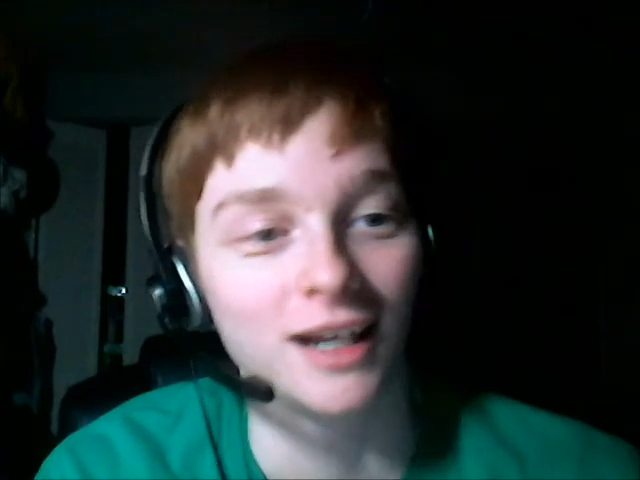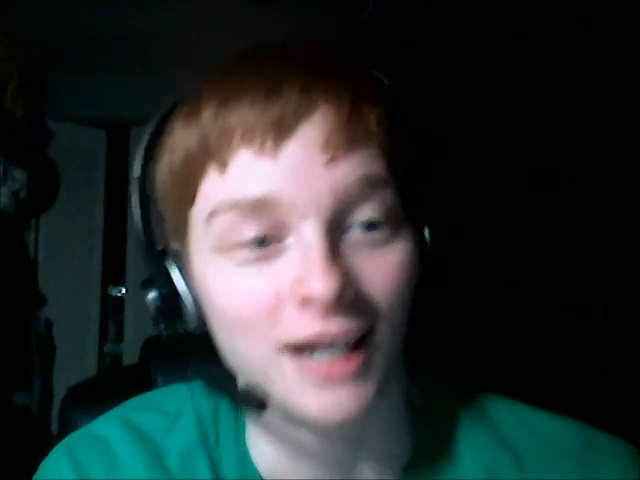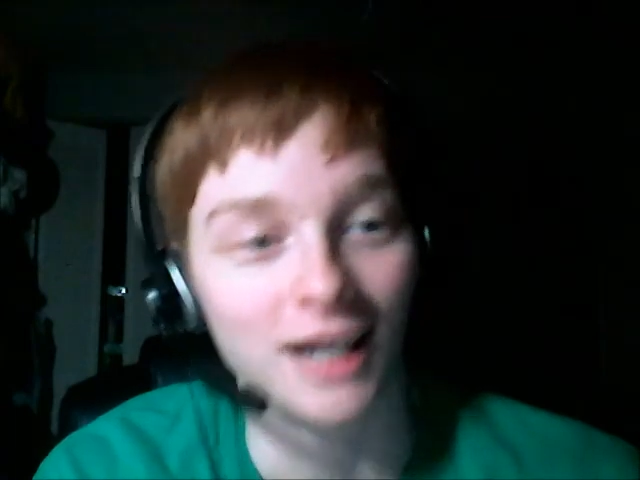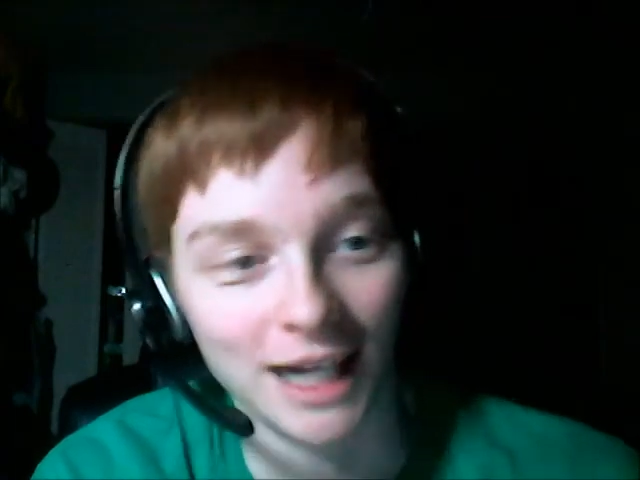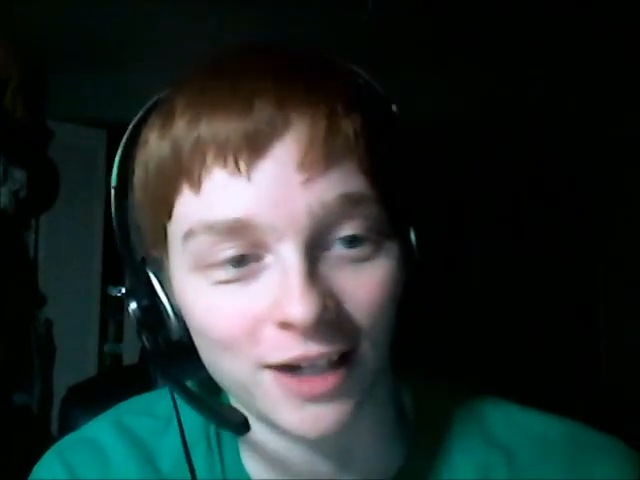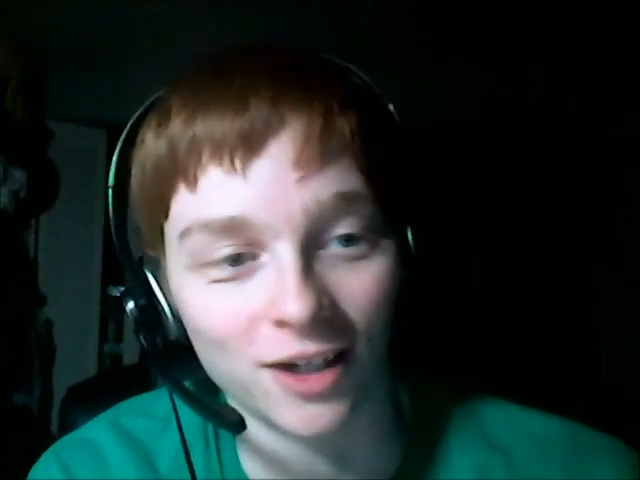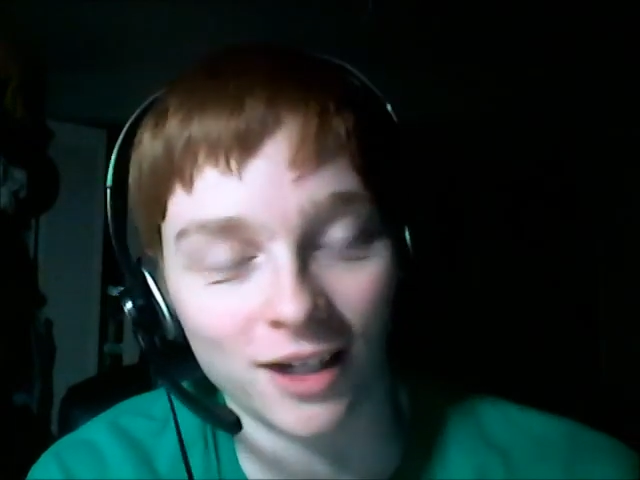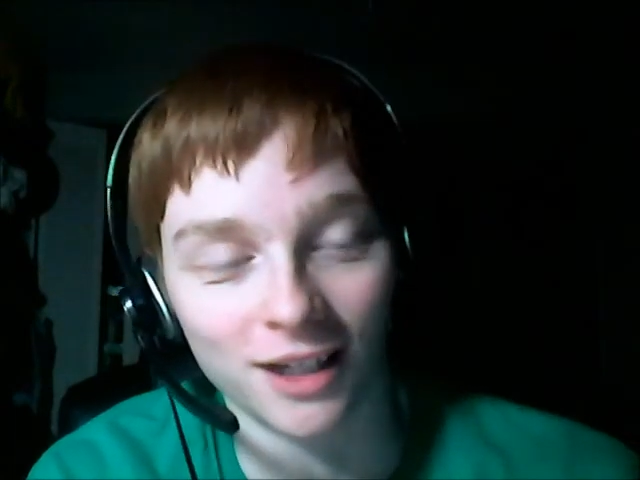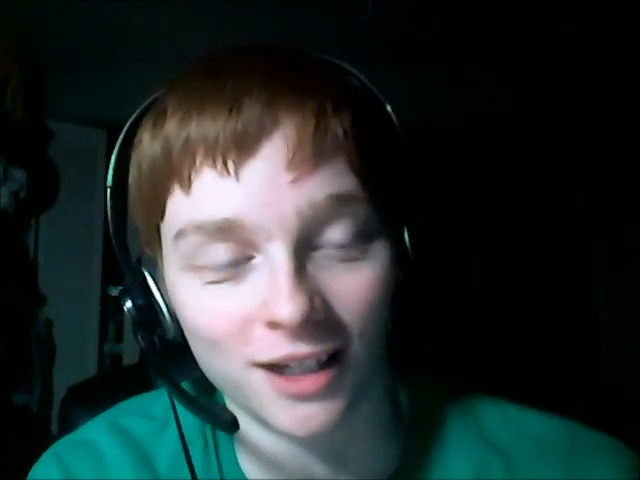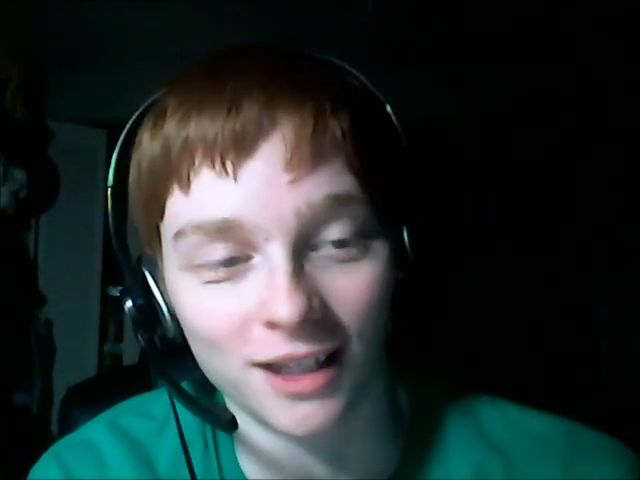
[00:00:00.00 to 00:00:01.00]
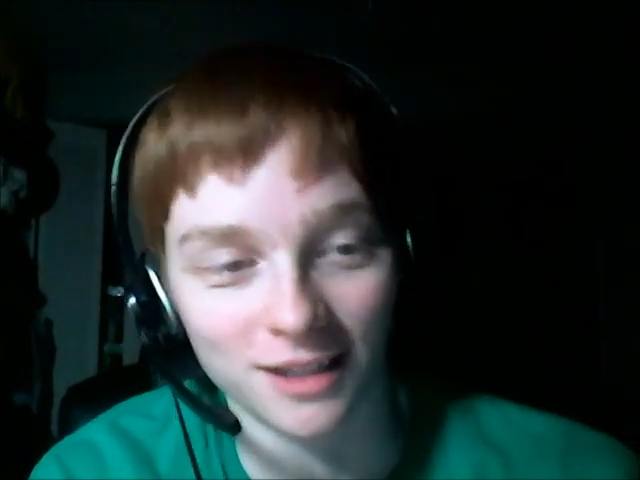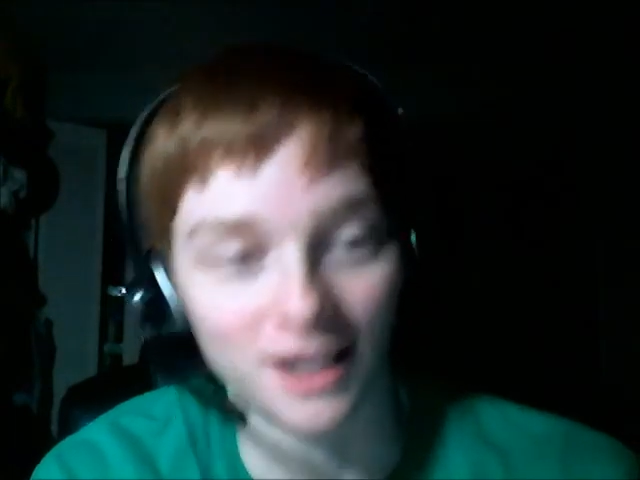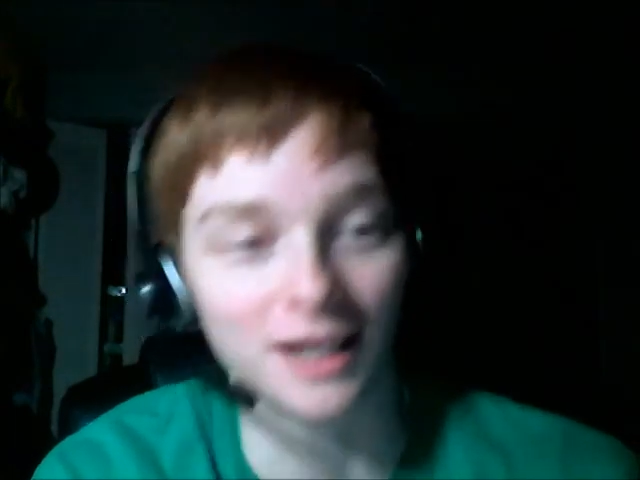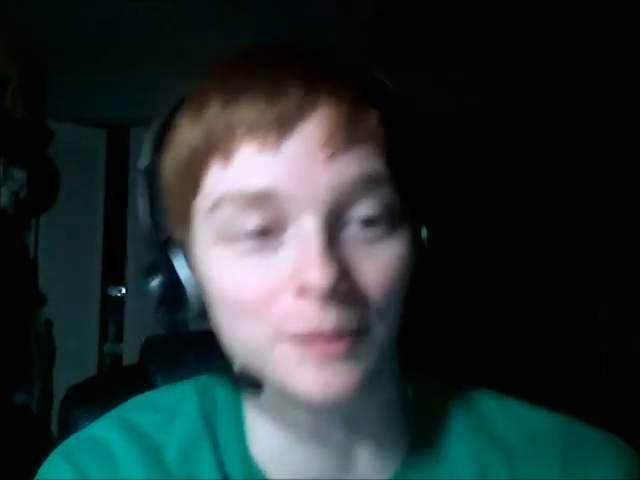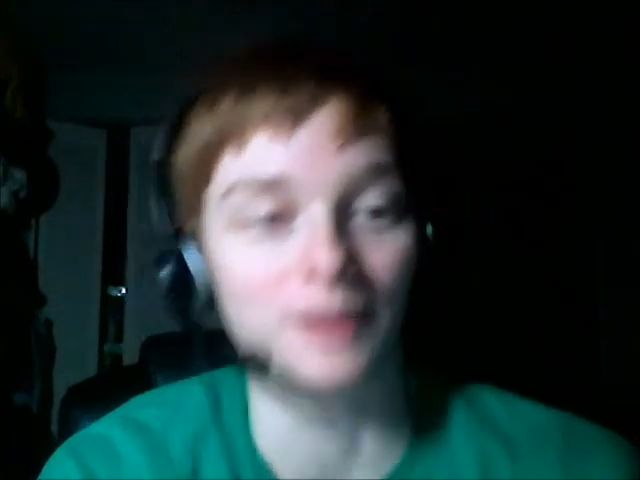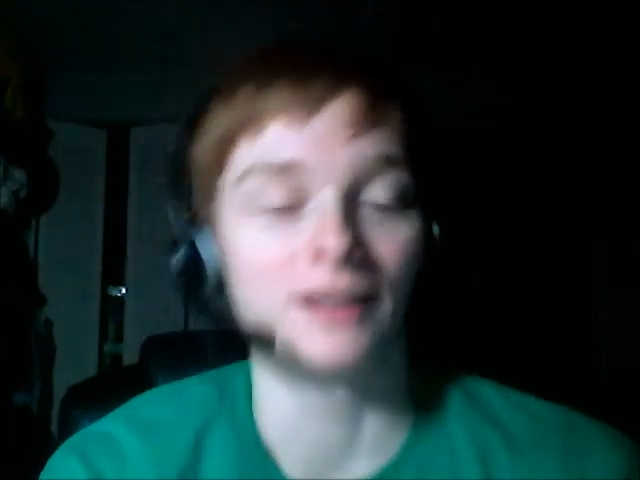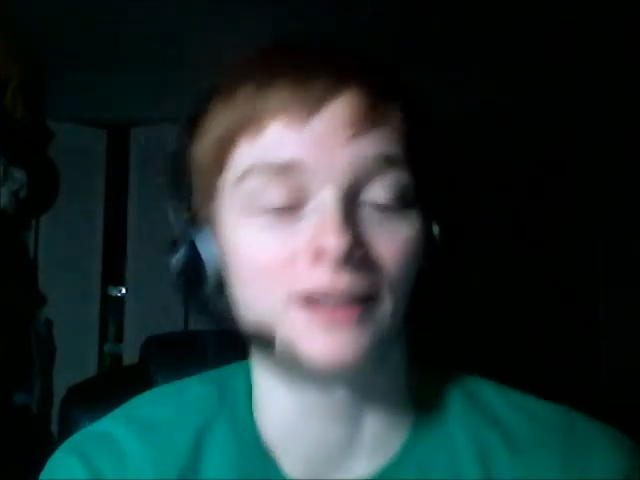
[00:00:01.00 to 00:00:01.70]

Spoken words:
higher in time.